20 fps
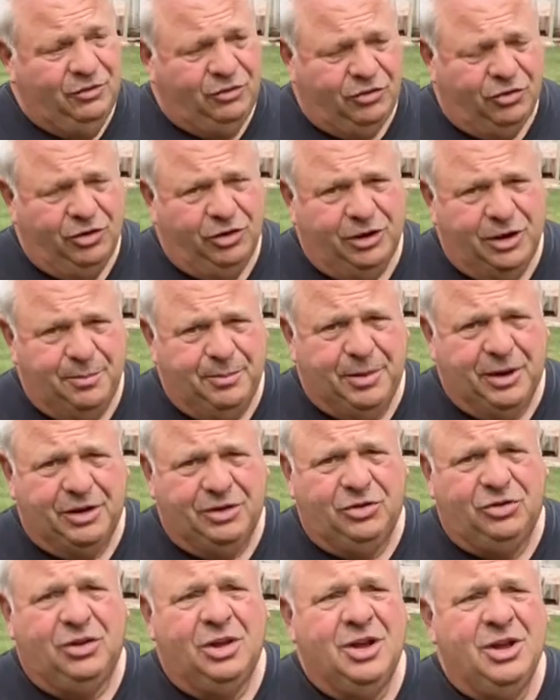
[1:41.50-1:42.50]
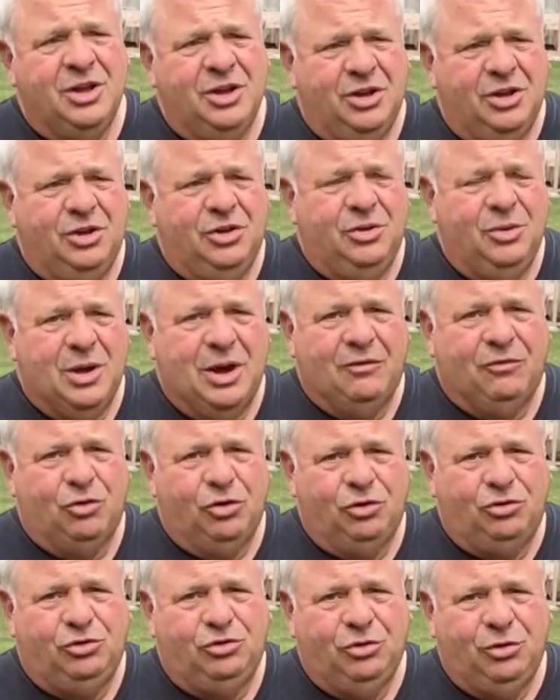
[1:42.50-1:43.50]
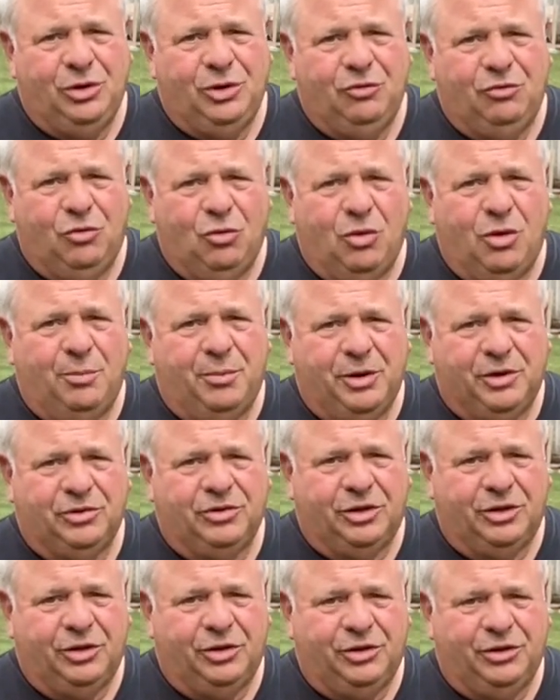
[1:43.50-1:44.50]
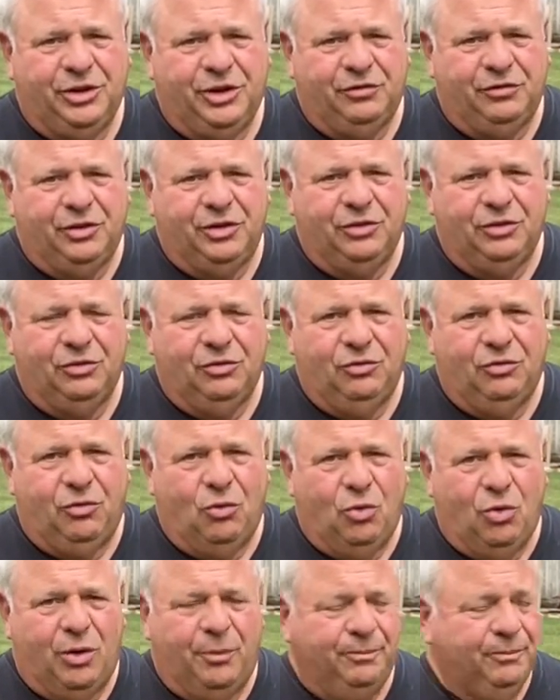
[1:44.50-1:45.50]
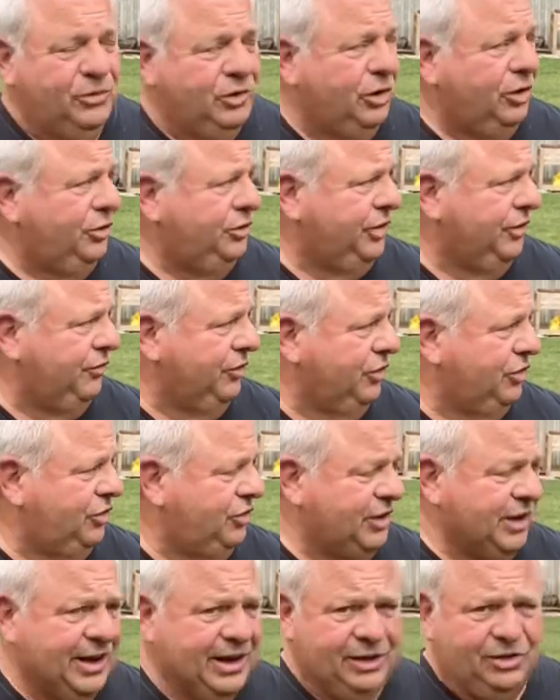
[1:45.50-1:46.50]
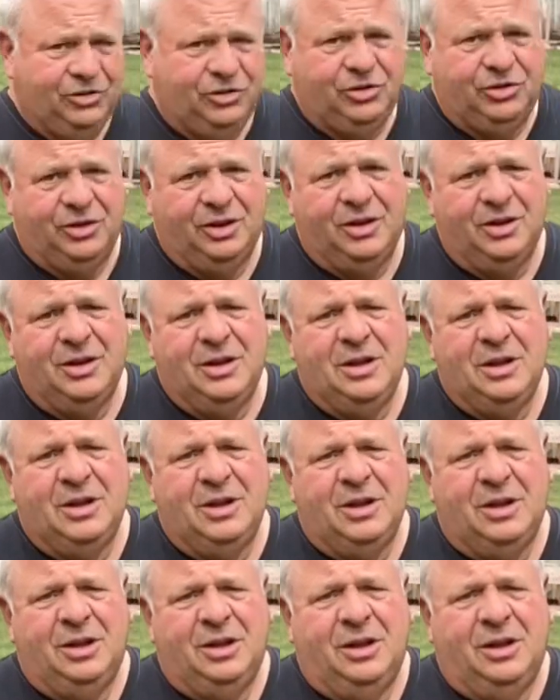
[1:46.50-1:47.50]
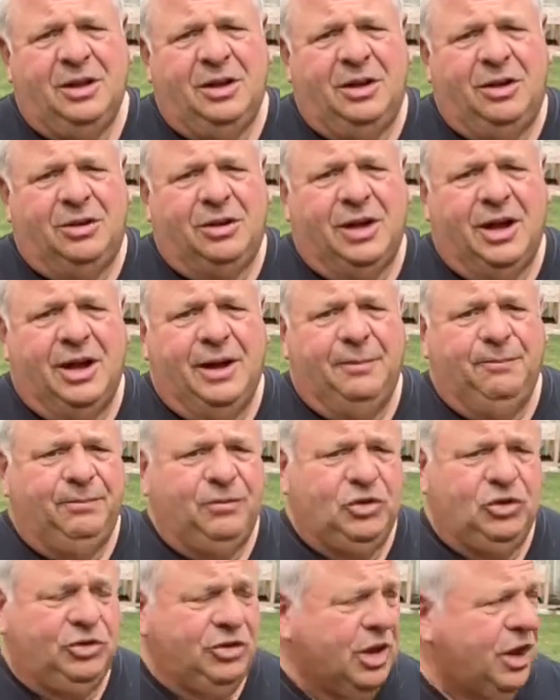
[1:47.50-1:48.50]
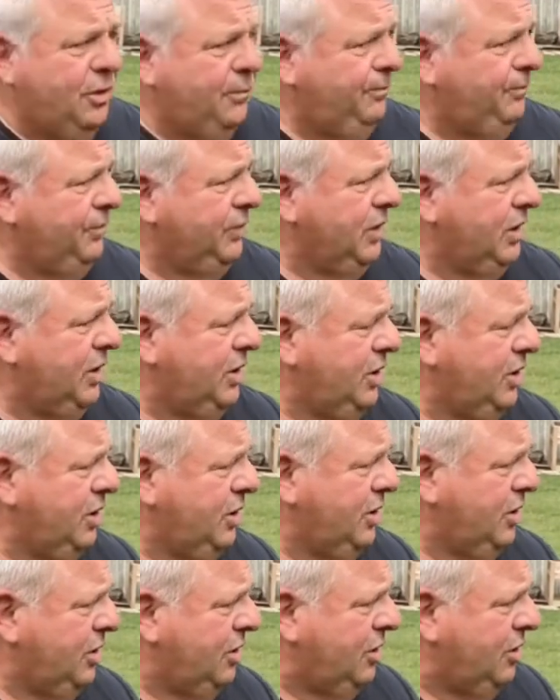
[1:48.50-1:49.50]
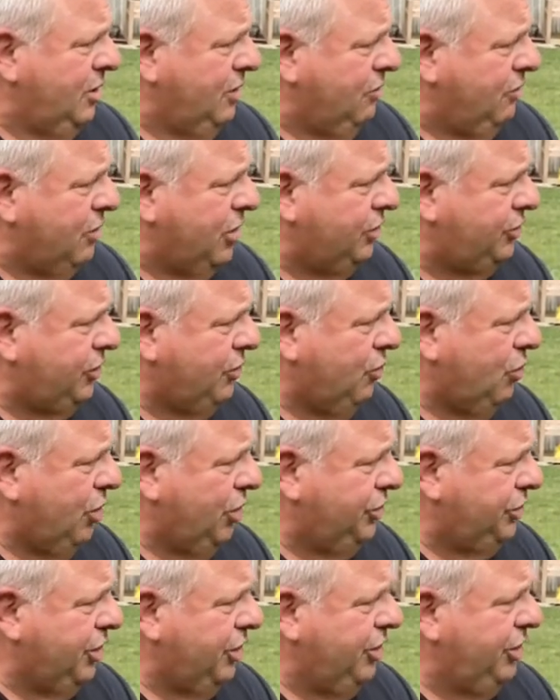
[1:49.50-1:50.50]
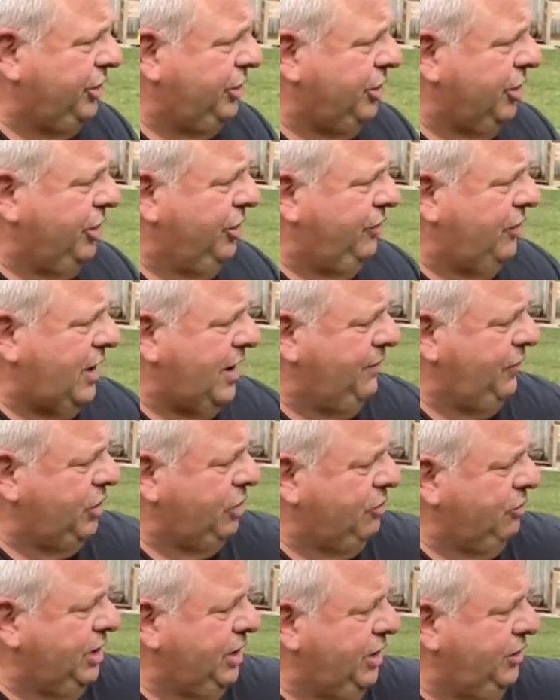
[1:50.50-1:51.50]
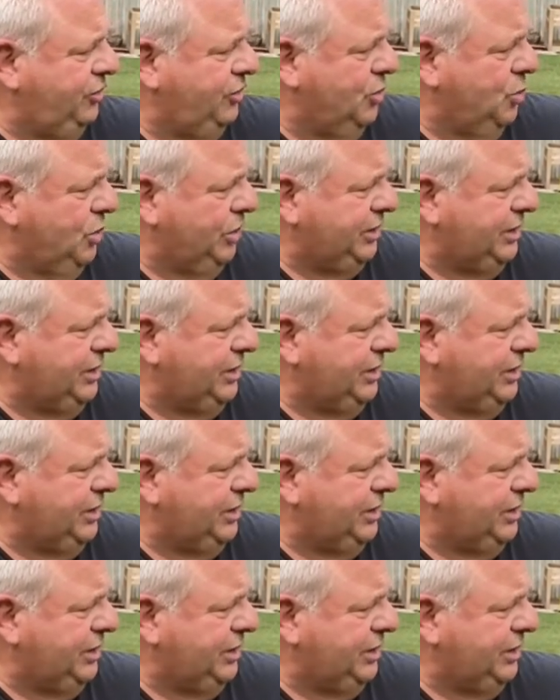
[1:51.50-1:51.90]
for Olympics, you have good shooting form, but it's a little different form, a little different stance. Okay, so first of all, 30, 35 degrees, and what